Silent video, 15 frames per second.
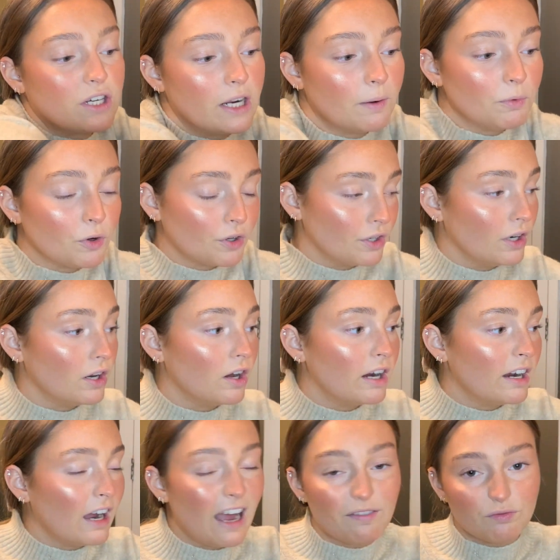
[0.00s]
I'm not gonna lie, I
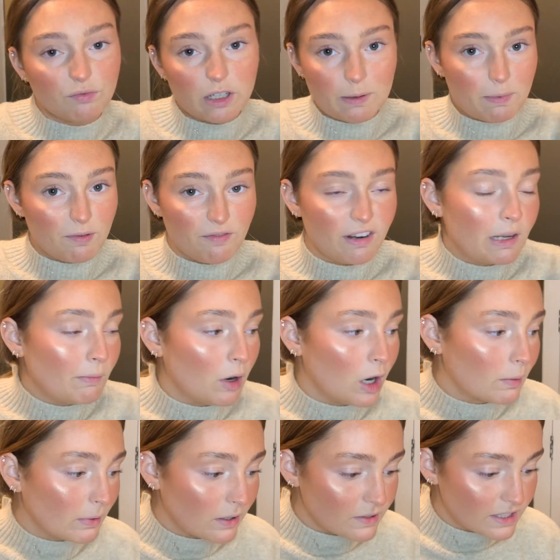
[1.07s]
haven't really been filling my
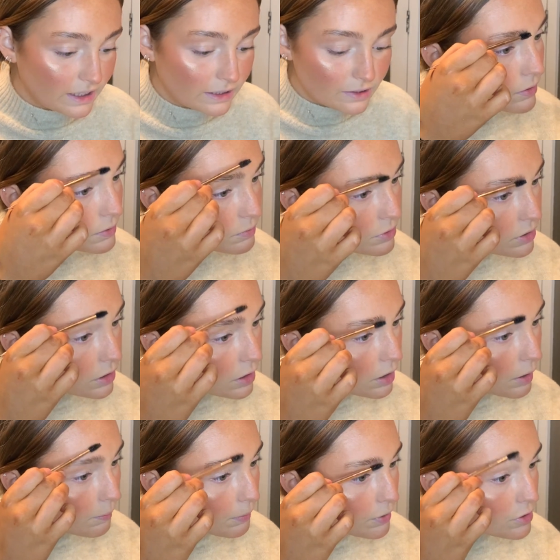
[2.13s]
eyebrows in. So I'm just gonna
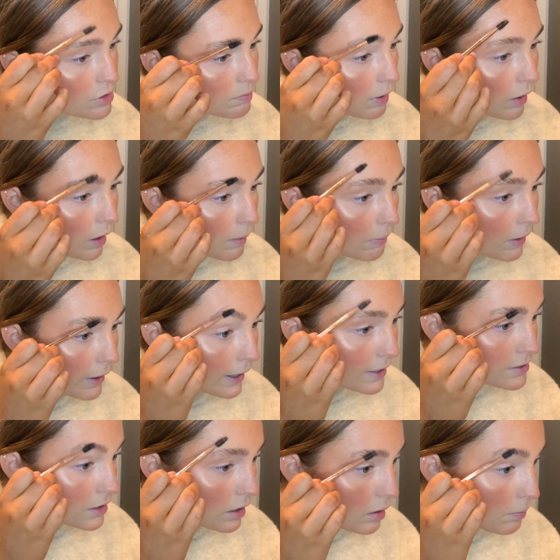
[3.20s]
push my eyebrow hairs
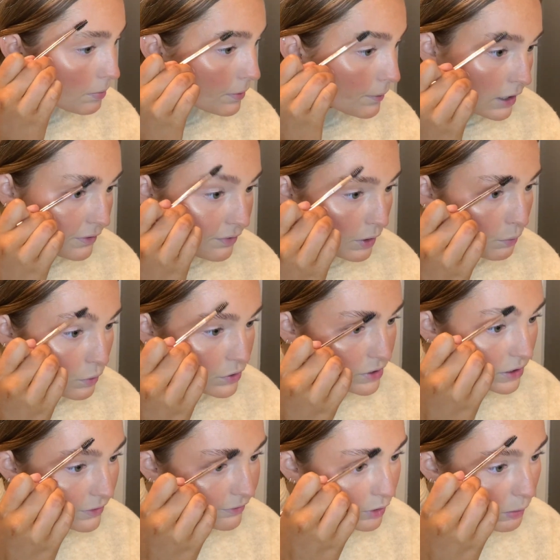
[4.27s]
up. If I was gonna
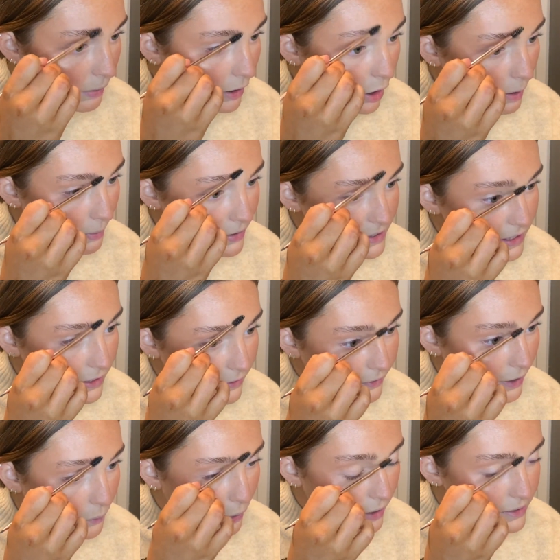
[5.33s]
fill my eyebrows in, if they
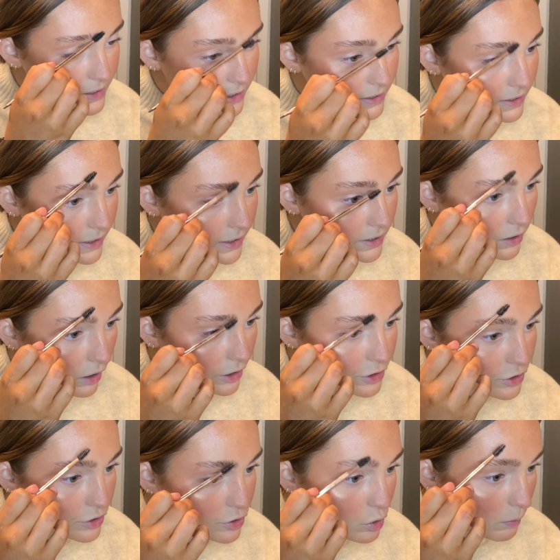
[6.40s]
weren't tinted, I
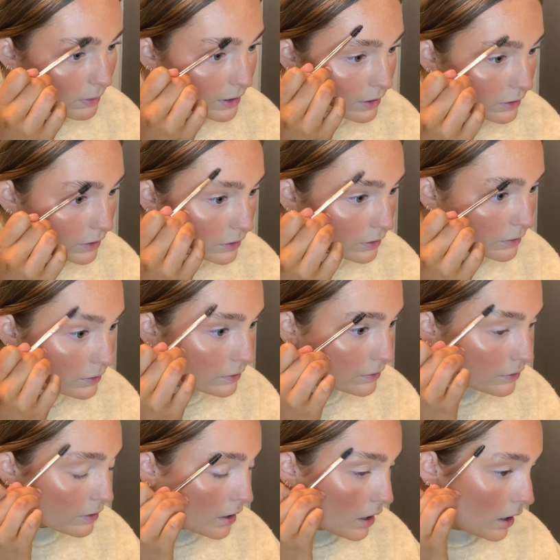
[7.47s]
just normally use
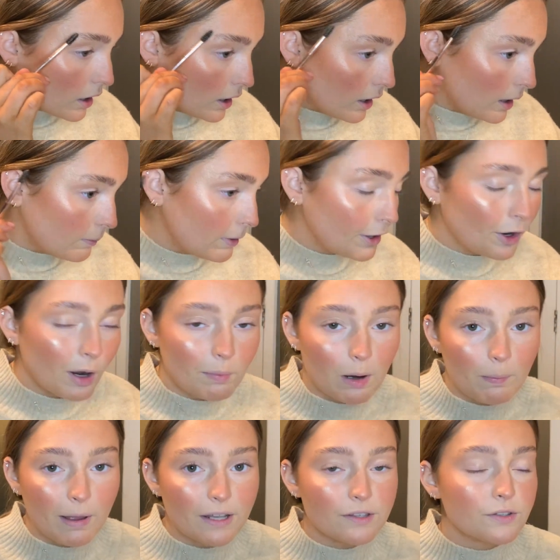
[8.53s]
an eyebrow
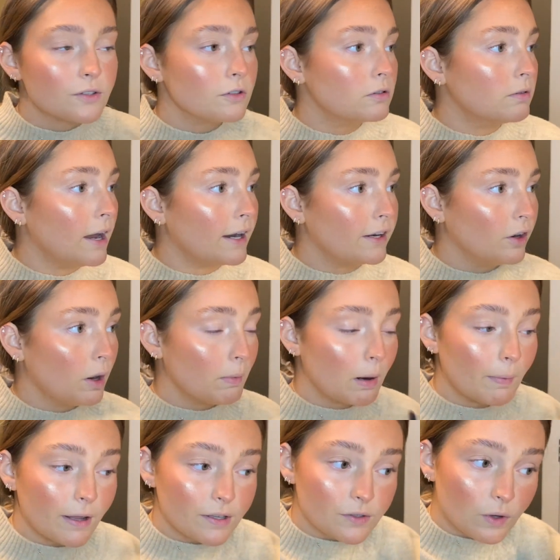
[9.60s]
pencil, any eyebrow
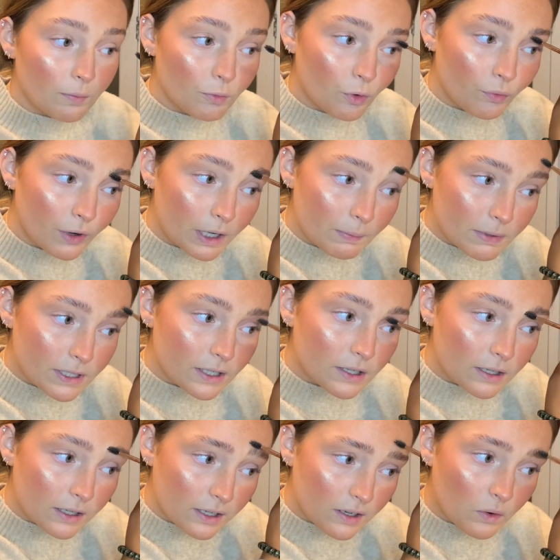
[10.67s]
pencil. I'm not really
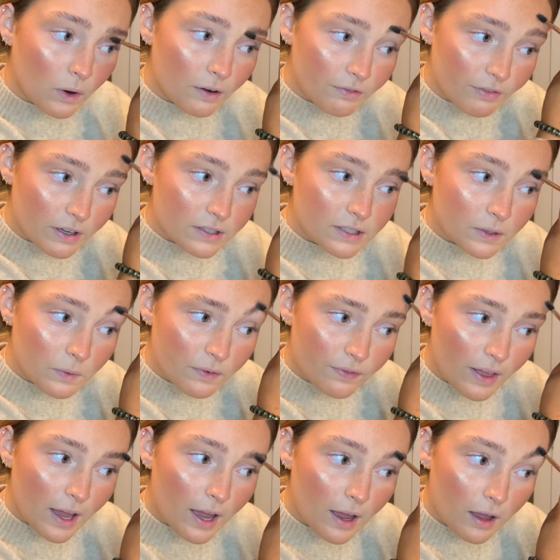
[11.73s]
particularly quite fussy with
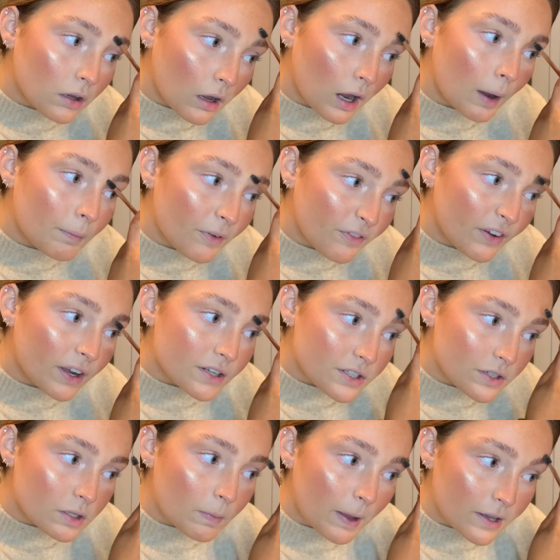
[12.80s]
that. I prefer to use a
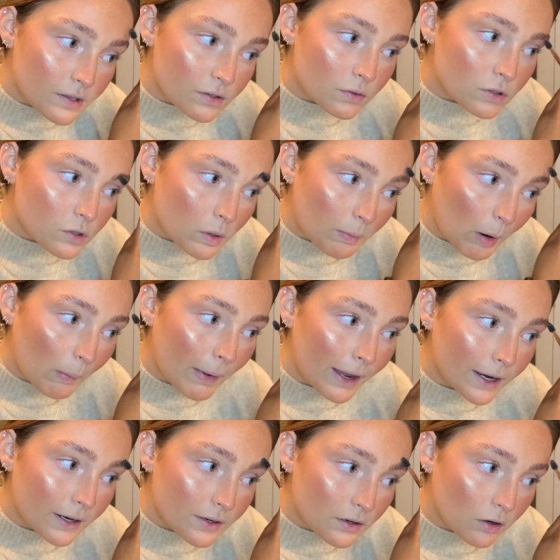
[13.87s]
pencil to a
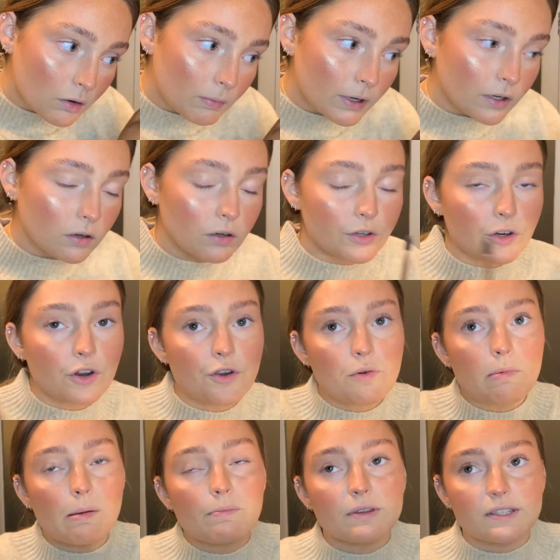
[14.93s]
pomade. Oh my God, who
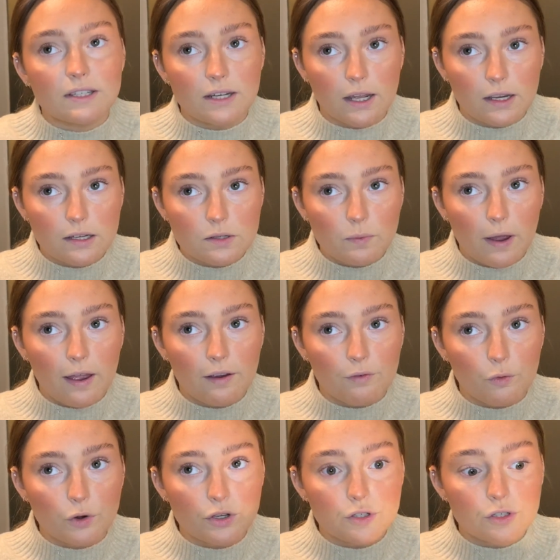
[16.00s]
remembers the days where everyone
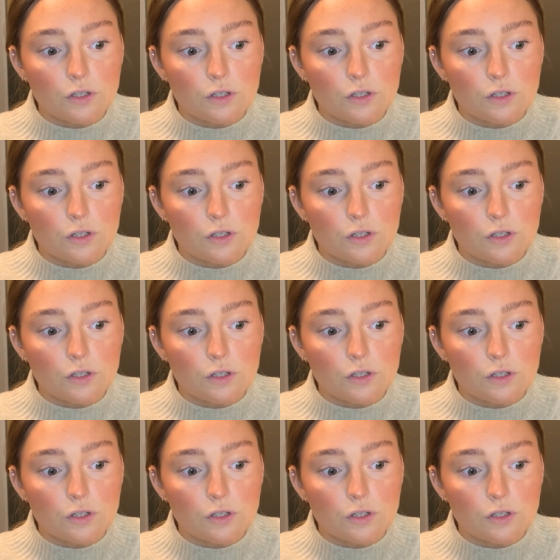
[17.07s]
used to